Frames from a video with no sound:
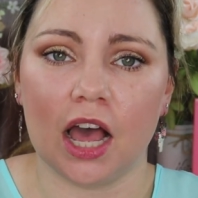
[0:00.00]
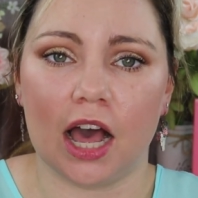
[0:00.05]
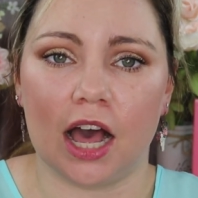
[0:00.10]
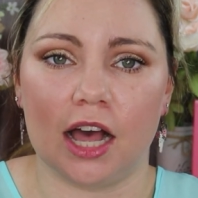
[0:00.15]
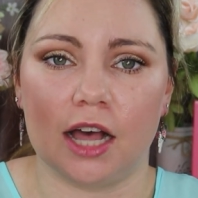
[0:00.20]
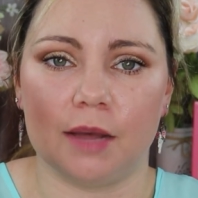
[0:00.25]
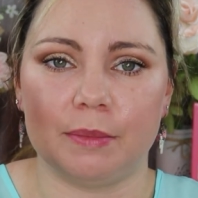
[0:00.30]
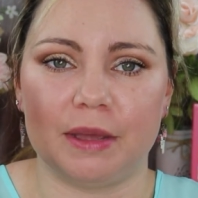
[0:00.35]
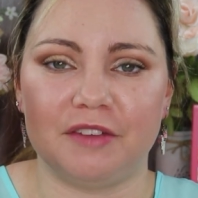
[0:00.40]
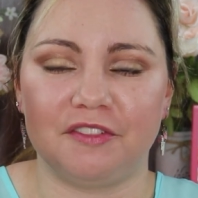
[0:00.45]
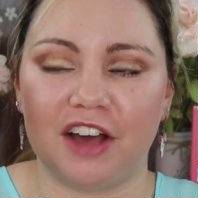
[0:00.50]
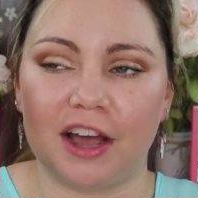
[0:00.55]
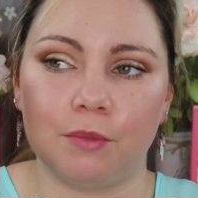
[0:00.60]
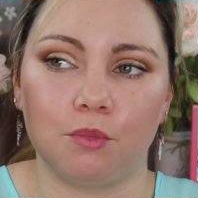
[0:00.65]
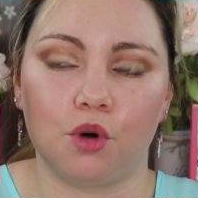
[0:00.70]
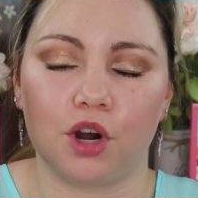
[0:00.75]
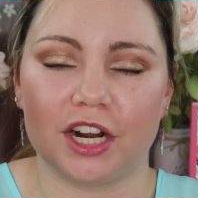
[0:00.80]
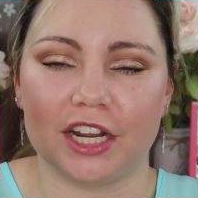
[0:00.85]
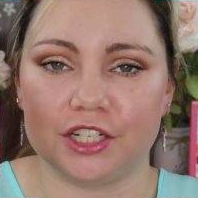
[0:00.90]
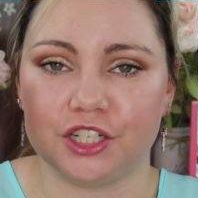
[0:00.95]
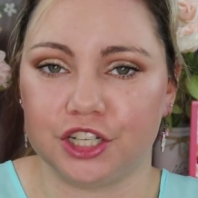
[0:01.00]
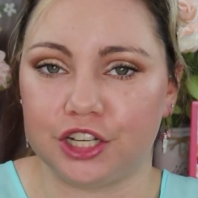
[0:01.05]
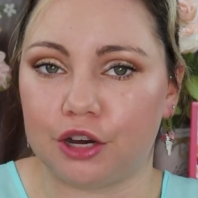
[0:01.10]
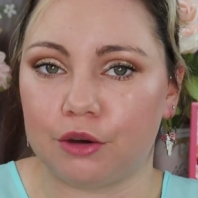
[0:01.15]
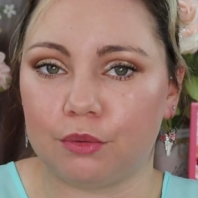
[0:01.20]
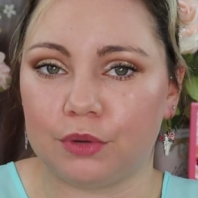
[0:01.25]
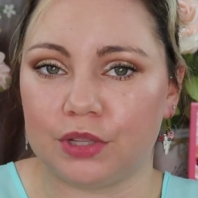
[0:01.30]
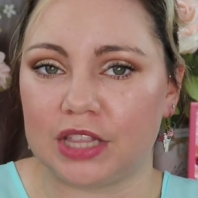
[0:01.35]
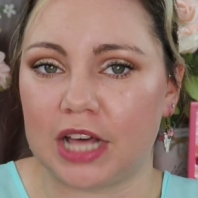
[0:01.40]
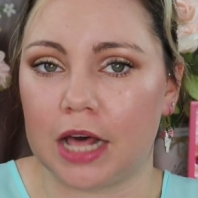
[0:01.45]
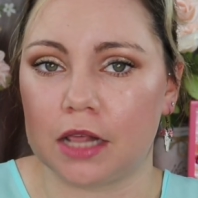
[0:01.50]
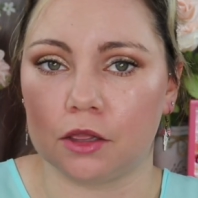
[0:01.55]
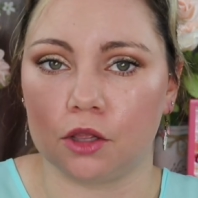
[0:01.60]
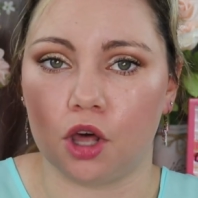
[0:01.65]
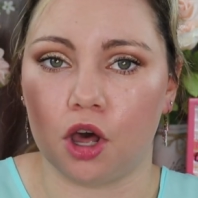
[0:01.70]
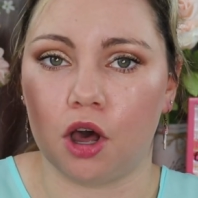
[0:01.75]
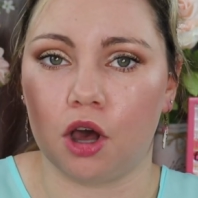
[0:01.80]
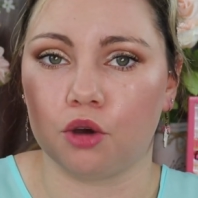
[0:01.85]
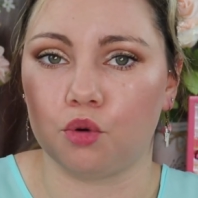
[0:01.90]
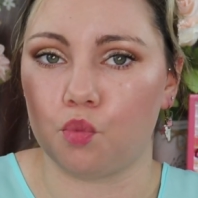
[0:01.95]
If I'm wanting to go with that
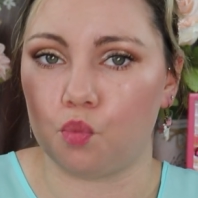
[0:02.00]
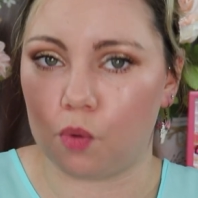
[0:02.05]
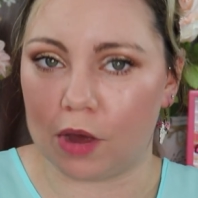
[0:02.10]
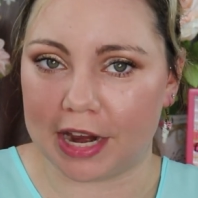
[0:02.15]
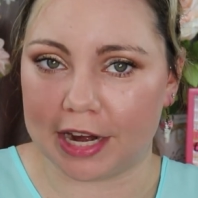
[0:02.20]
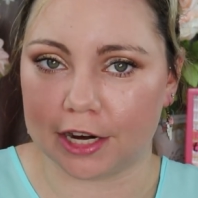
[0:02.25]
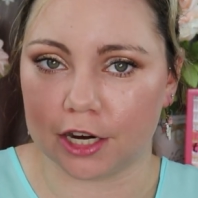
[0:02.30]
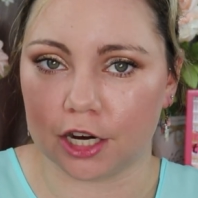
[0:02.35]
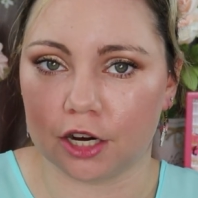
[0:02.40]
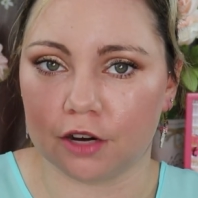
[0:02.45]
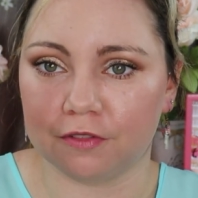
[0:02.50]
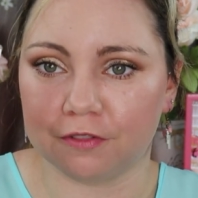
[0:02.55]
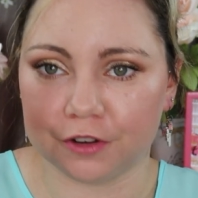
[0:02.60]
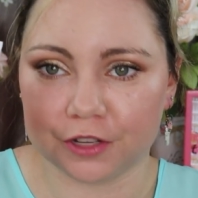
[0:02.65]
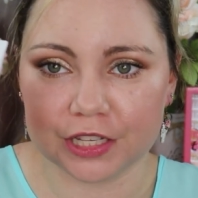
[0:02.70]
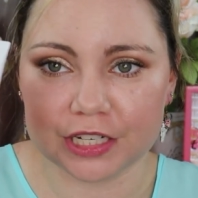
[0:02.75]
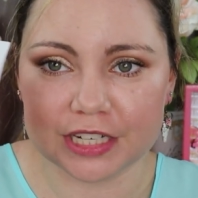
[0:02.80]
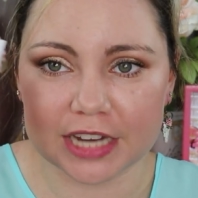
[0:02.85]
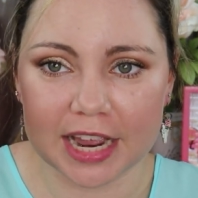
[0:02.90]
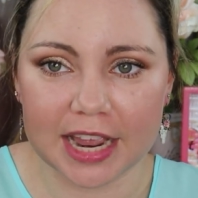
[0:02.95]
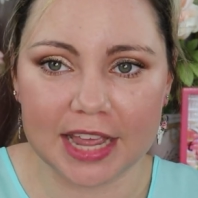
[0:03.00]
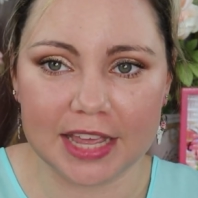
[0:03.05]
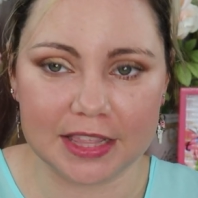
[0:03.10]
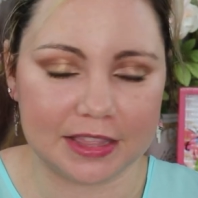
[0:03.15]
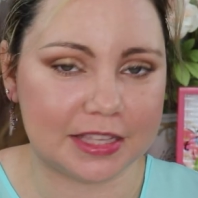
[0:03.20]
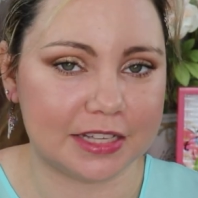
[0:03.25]
long wear for the day,